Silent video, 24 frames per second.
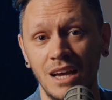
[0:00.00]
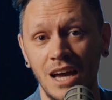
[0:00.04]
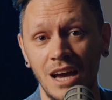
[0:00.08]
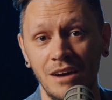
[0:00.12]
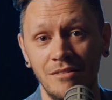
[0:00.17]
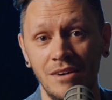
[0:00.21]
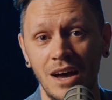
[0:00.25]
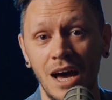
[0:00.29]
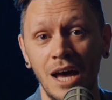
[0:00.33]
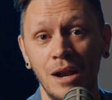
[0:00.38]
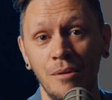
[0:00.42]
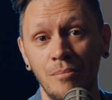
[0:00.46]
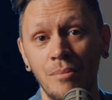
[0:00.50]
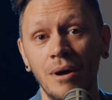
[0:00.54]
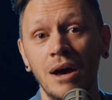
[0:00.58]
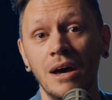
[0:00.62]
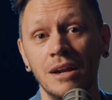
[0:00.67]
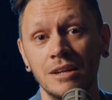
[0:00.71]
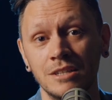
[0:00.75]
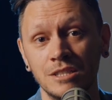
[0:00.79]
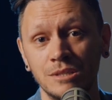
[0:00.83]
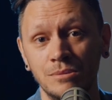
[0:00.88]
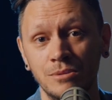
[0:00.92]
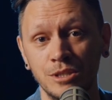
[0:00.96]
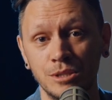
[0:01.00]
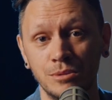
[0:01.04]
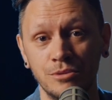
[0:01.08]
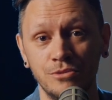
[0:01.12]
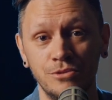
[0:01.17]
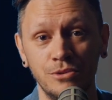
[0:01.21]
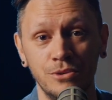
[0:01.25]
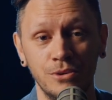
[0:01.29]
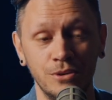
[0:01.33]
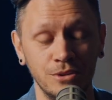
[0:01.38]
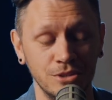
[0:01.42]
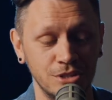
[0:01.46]
have had a bad experience
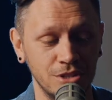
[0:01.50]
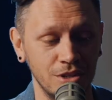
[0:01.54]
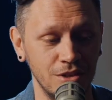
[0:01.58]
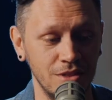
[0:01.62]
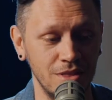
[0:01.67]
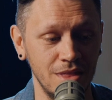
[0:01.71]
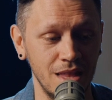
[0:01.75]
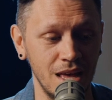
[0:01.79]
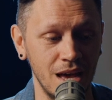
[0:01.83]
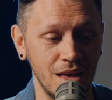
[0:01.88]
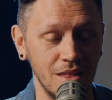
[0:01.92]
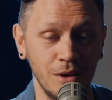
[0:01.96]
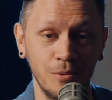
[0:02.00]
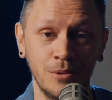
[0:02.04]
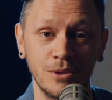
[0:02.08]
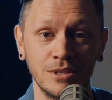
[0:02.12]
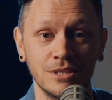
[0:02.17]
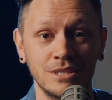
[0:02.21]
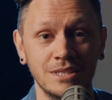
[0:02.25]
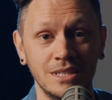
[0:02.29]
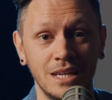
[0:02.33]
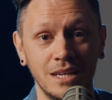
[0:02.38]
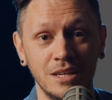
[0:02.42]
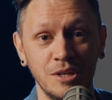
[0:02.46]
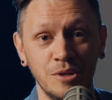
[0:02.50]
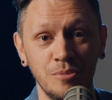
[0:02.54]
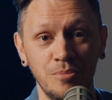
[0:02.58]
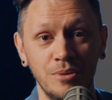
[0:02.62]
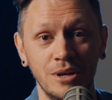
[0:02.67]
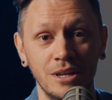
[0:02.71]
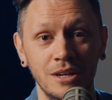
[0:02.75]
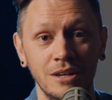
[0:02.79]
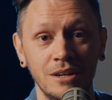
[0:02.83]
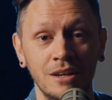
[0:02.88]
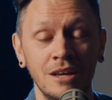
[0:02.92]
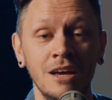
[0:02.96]
before, so now they want to stay
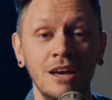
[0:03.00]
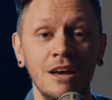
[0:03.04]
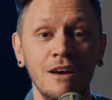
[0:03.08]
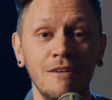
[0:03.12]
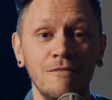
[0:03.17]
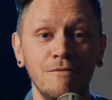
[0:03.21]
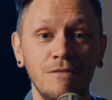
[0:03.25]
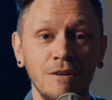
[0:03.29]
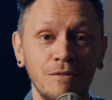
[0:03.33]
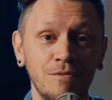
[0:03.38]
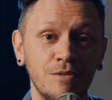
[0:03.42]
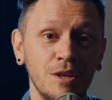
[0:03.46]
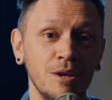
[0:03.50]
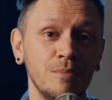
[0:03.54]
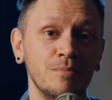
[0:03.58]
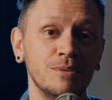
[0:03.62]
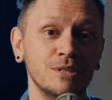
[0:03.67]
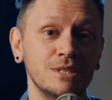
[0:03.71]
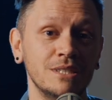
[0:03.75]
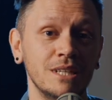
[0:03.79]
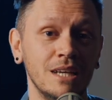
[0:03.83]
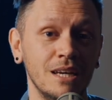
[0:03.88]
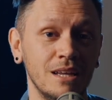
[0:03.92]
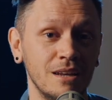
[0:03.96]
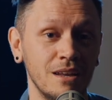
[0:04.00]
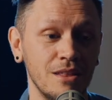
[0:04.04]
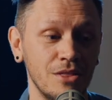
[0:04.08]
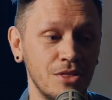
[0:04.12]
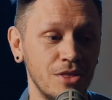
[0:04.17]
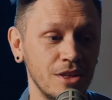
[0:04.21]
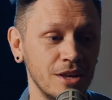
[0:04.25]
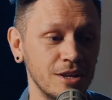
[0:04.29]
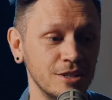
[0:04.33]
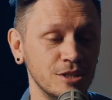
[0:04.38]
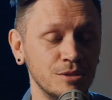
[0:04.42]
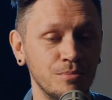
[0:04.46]
independent. 15%
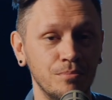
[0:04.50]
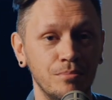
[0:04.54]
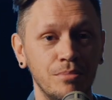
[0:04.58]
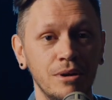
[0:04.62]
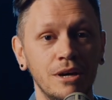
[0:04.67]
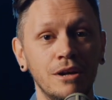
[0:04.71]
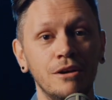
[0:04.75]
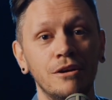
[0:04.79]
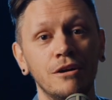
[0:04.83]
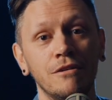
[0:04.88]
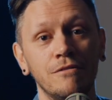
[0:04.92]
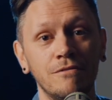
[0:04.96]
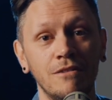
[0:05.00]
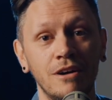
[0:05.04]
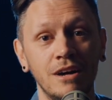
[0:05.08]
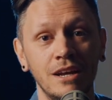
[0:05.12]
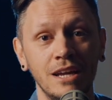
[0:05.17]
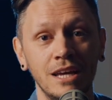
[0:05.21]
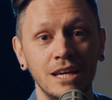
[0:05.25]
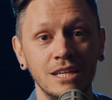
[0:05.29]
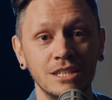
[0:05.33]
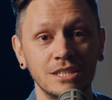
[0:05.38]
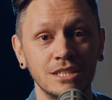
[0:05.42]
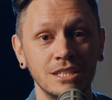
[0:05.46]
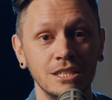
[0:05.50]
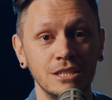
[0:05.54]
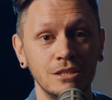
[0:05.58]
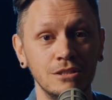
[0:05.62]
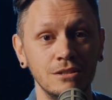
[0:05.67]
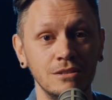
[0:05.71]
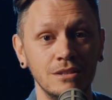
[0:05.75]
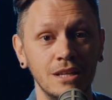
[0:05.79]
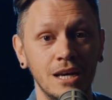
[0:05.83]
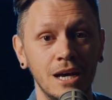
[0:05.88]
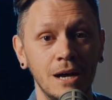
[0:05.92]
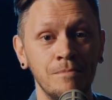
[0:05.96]
think it's better off financially to
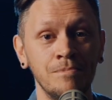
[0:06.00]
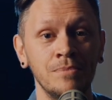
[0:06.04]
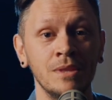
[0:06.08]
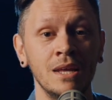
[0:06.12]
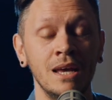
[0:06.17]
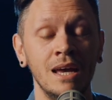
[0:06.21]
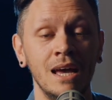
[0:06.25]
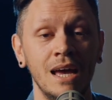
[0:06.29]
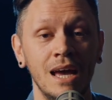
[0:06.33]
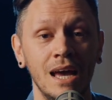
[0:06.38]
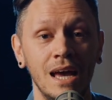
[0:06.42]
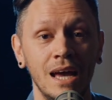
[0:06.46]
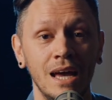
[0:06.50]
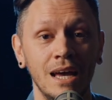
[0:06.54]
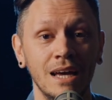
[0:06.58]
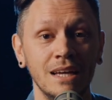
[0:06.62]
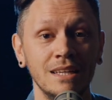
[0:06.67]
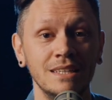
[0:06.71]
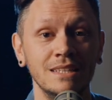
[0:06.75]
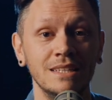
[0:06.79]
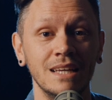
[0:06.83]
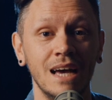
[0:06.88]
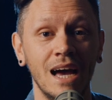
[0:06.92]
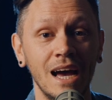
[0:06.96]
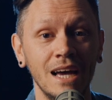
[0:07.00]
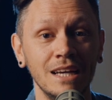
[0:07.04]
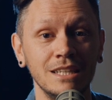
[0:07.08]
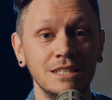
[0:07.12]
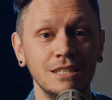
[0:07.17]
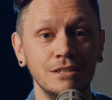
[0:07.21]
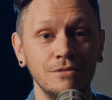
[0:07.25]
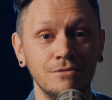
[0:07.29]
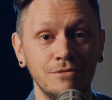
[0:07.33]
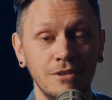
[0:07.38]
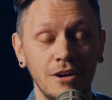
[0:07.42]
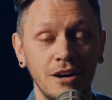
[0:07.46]
do that. And
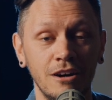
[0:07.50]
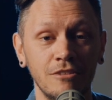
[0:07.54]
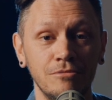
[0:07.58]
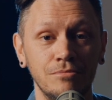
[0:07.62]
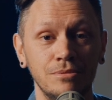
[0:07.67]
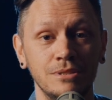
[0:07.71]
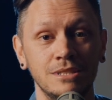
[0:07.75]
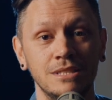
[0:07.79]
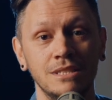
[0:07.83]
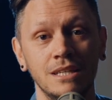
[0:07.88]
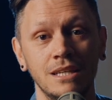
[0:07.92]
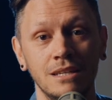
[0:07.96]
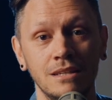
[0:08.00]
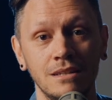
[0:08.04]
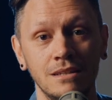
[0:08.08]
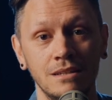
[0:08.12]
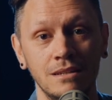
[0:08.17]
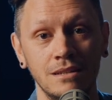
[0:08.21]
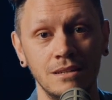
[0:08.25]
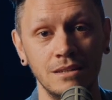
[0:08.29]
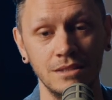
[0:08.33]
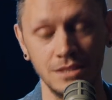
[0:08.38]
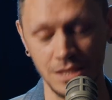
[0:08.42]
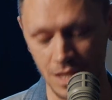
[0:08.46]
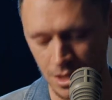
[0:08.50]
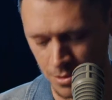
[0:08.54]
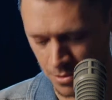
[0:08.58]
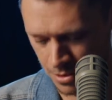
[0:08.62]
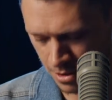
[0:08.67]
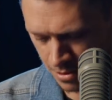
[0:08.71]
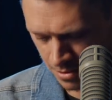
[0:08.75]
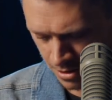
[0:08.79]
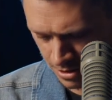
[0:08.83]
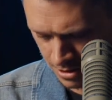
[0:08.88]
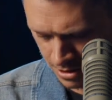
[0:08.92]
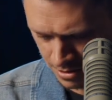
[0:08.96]
85%, is that what
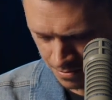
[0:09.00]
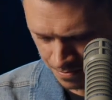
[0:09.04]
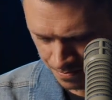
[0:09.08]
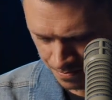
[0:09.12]
it was?